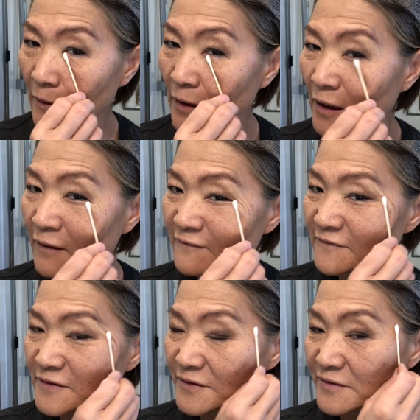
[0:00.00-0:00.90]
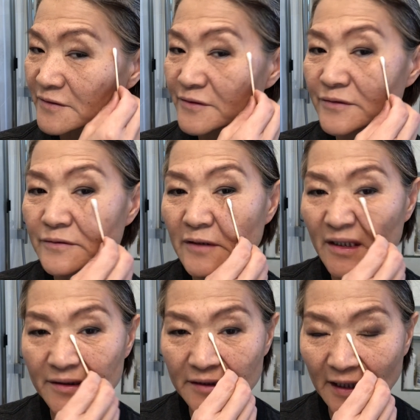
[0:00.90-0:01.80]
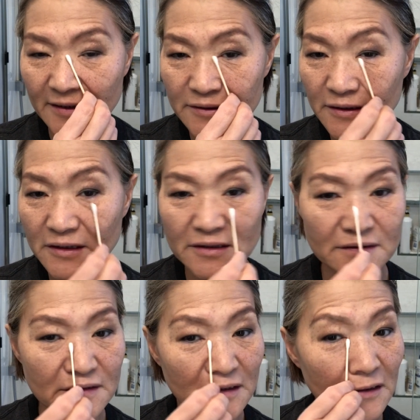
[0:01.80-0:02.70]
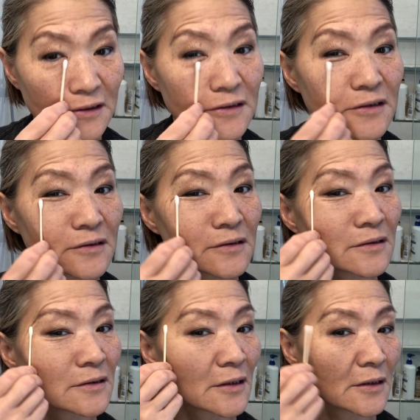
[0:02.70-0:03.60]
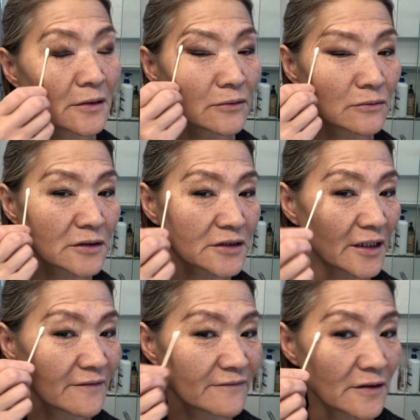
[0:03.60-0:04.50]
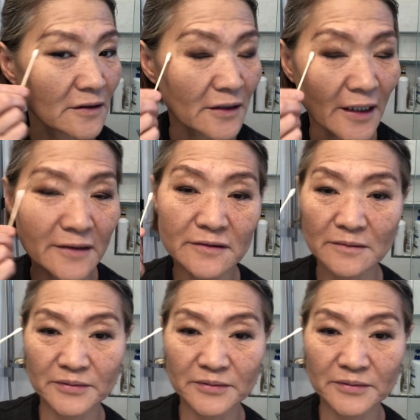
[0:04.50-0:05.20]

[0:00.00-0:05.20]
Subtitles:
confident, and that is it. Whatever other